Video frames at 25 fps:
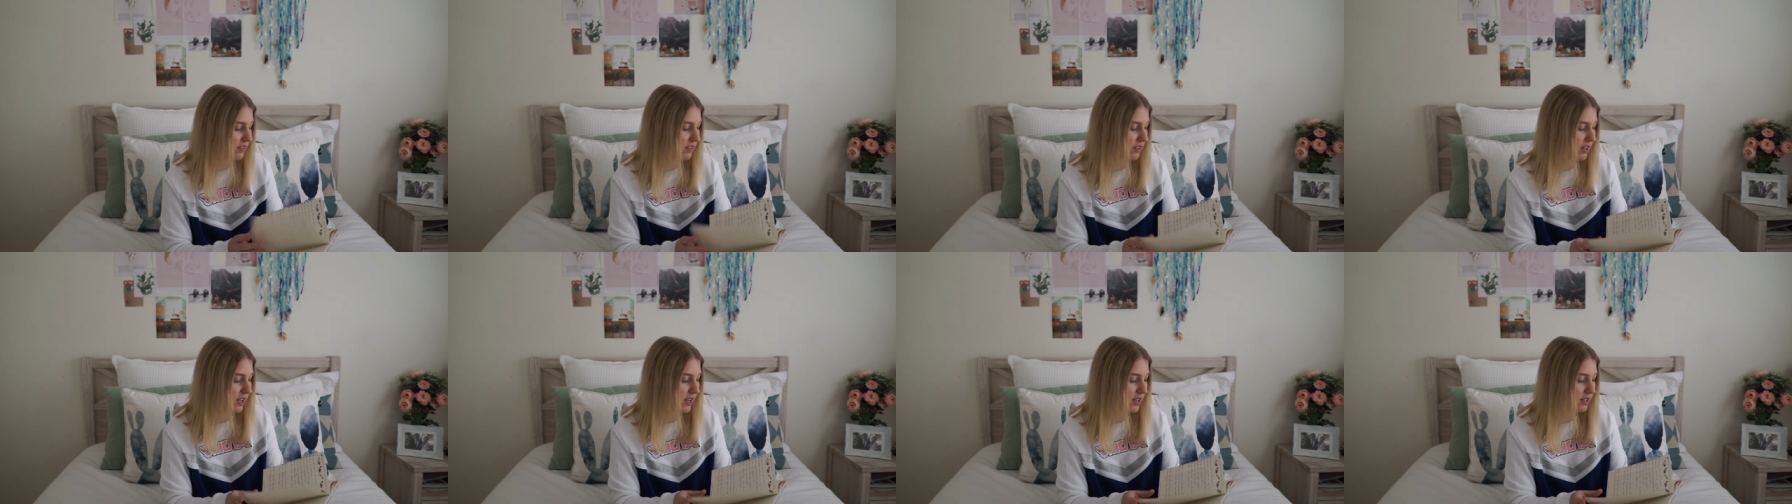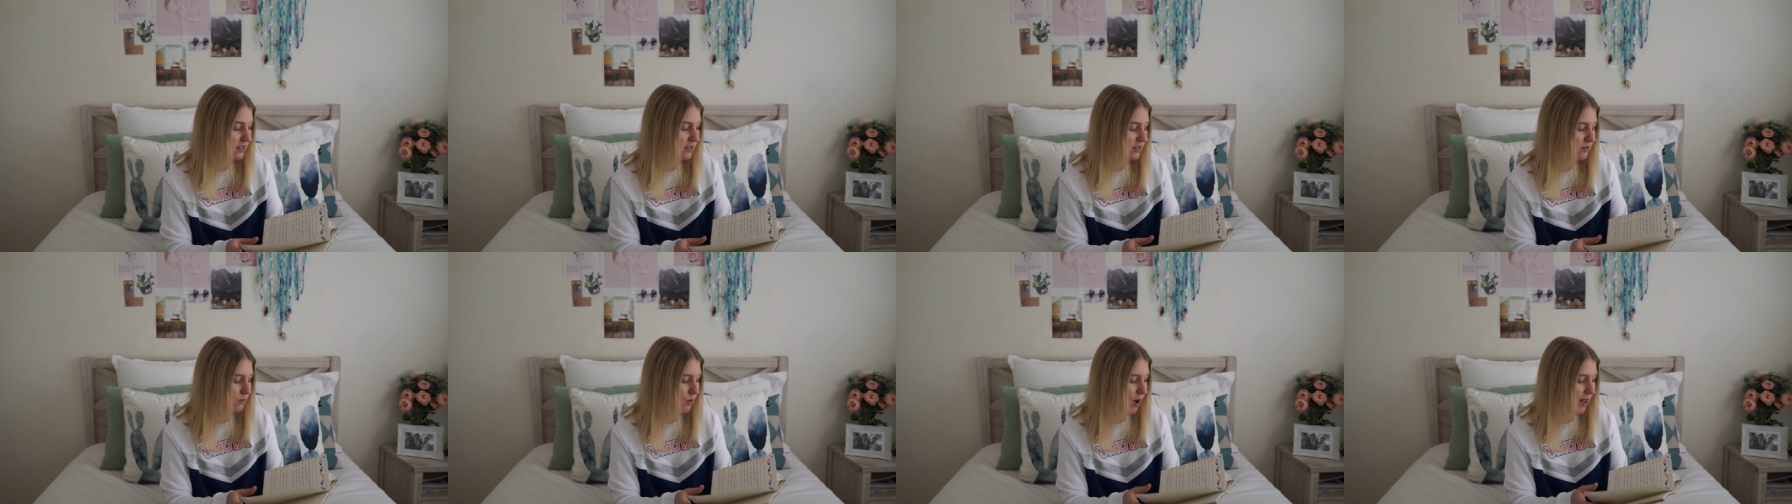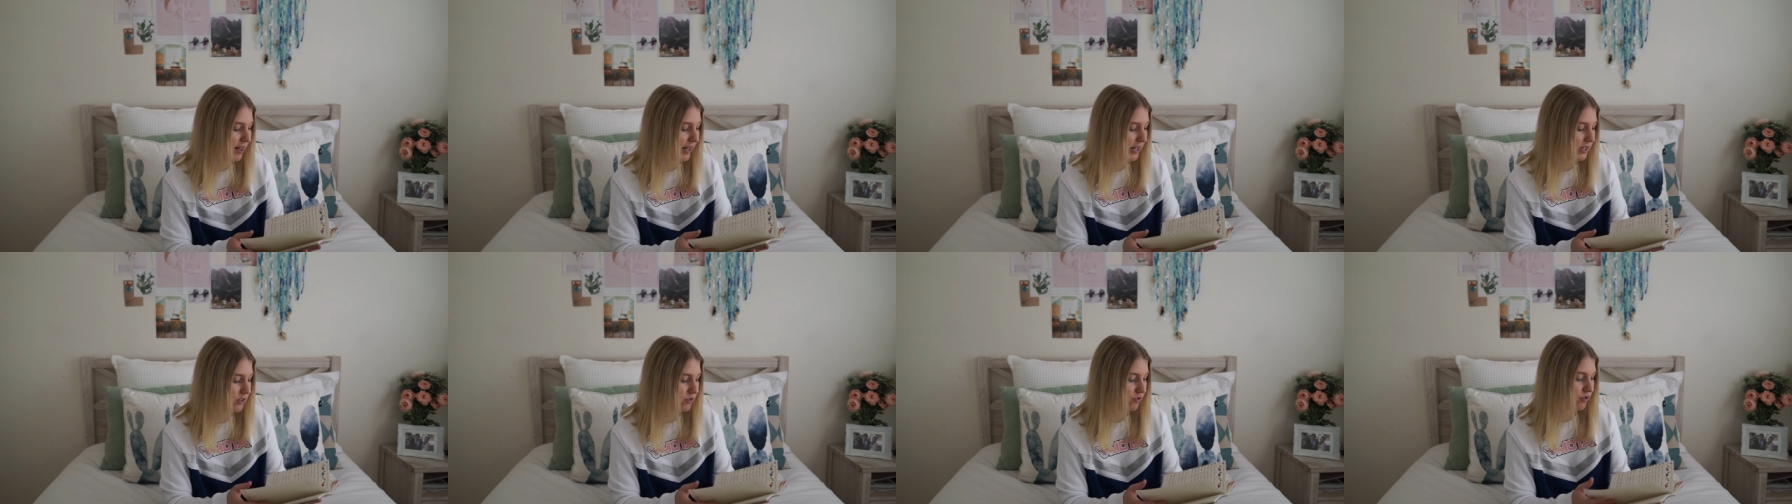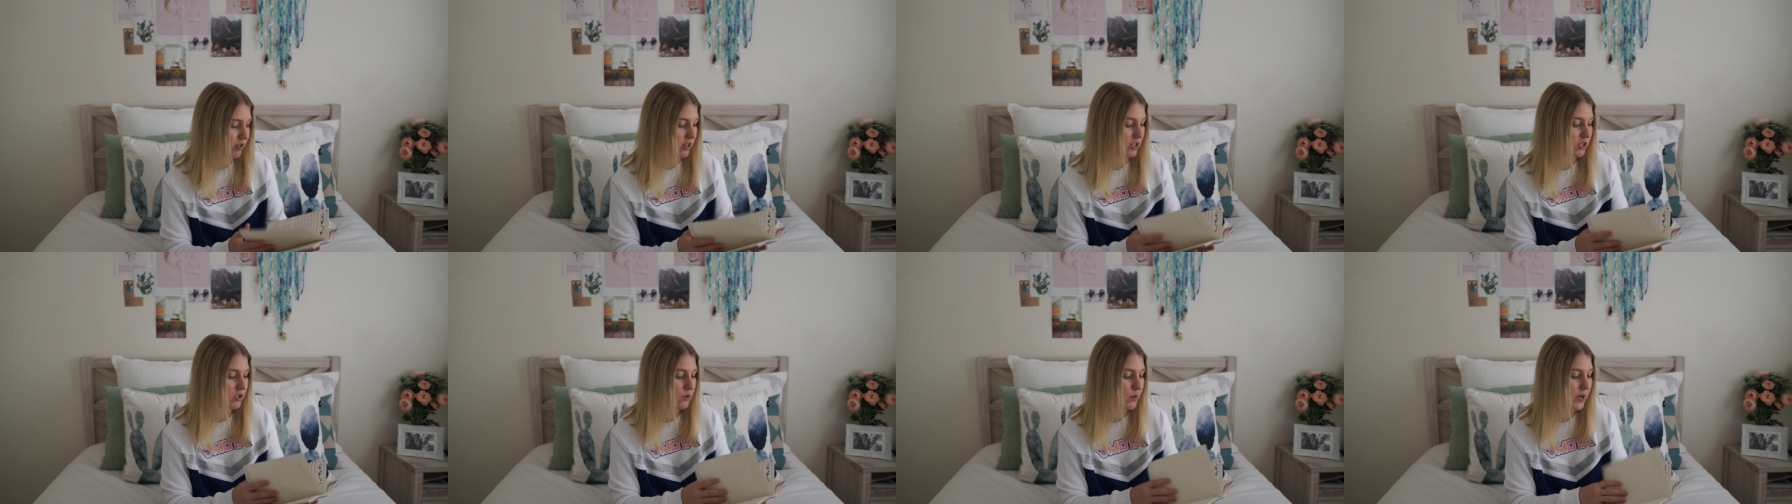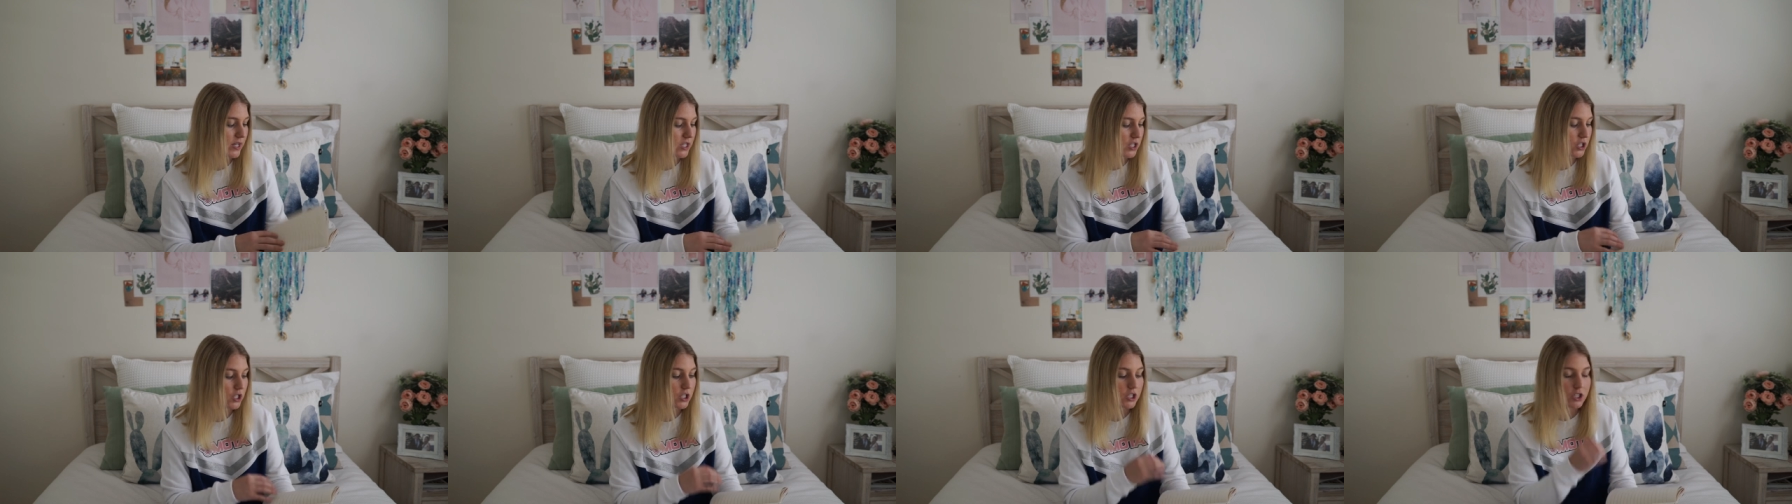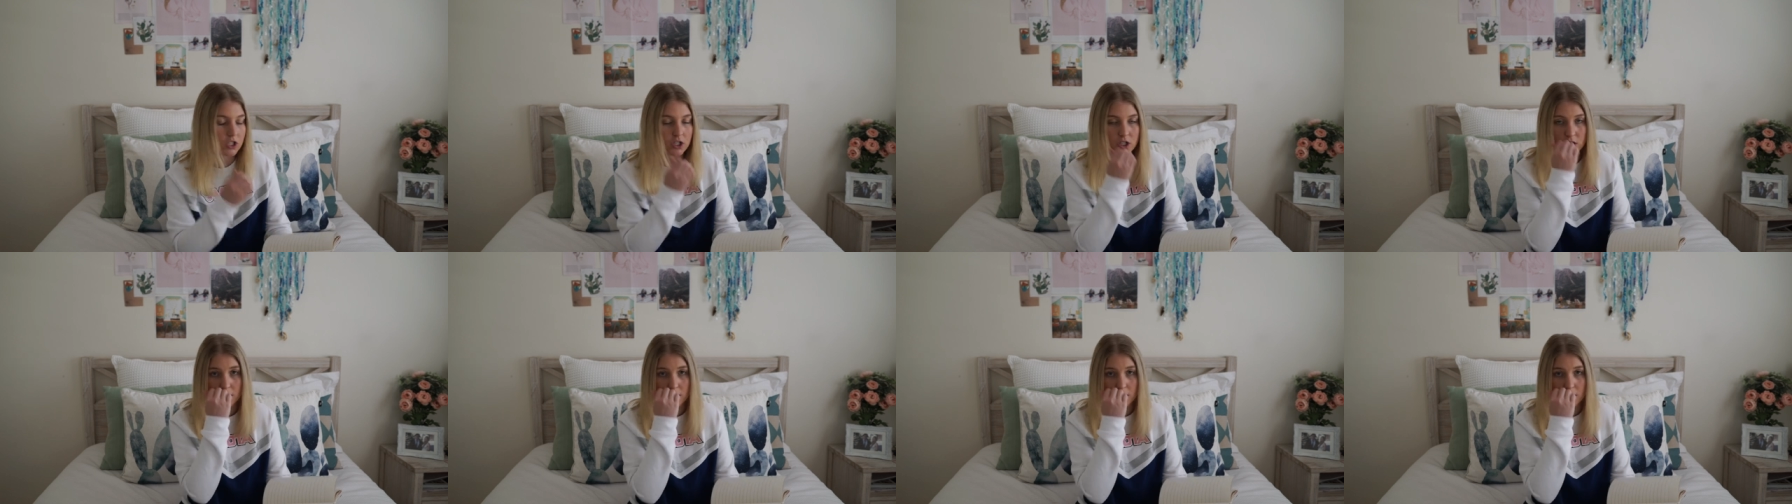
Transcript: things while answering these questions,